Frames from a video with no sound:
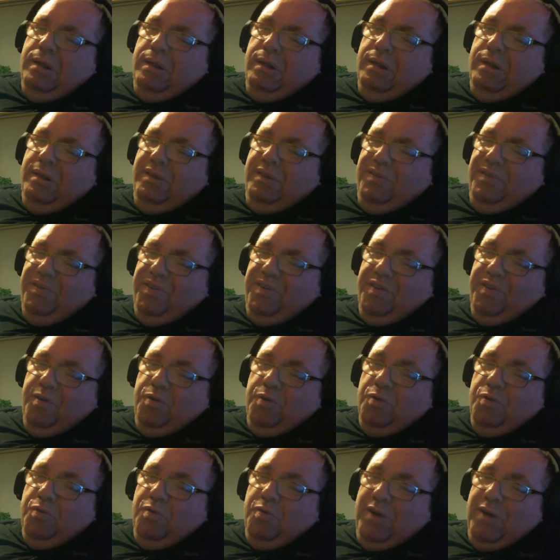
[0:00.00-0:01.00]

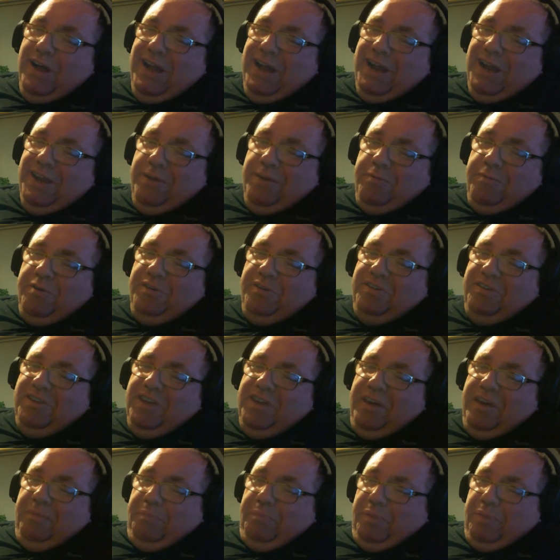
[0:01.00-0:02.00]
So anyway, to
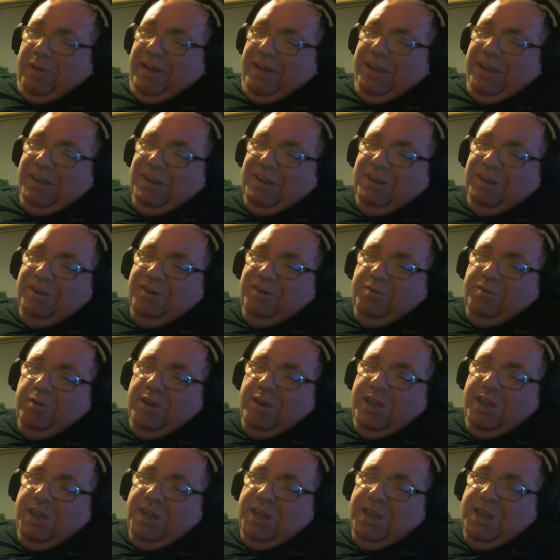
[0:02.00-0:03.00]
get back to the
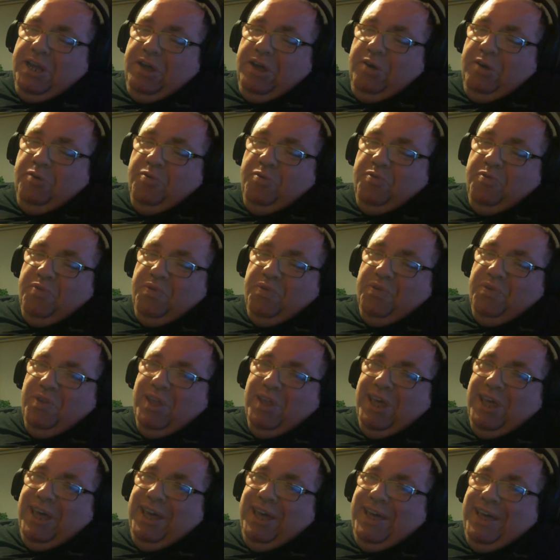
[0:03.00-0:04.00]
greenhouse,
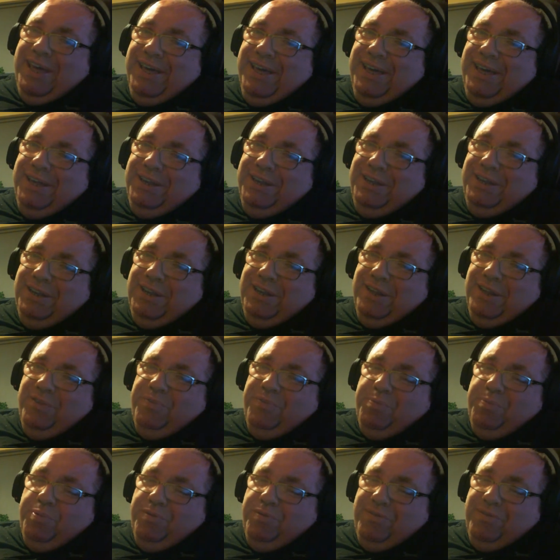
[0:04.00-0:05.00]
this
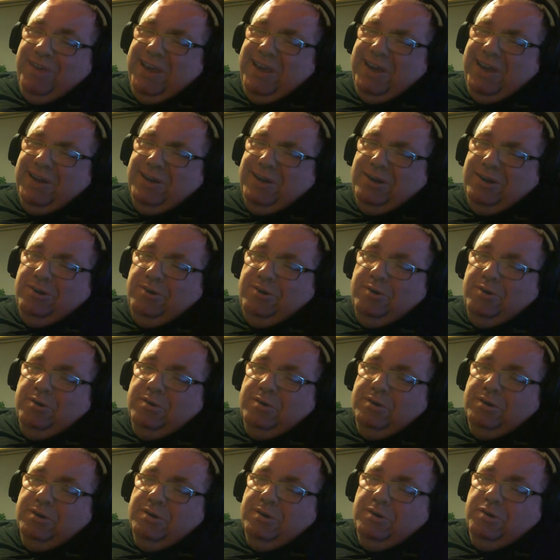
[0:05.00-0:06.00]
particular
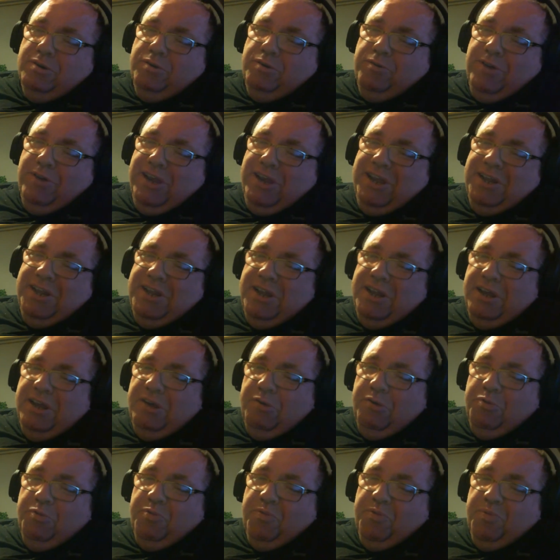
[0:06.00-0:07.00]

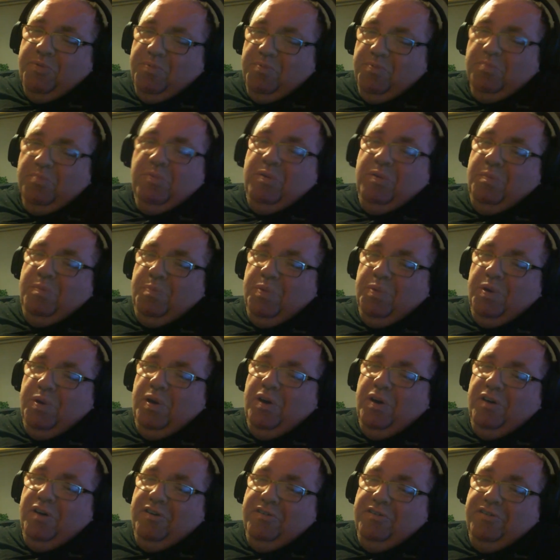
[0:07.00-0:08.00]
greenhouse we
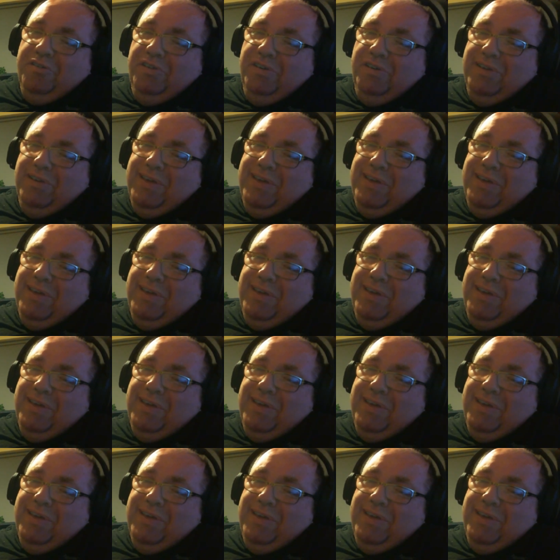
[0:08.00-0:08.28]
bought,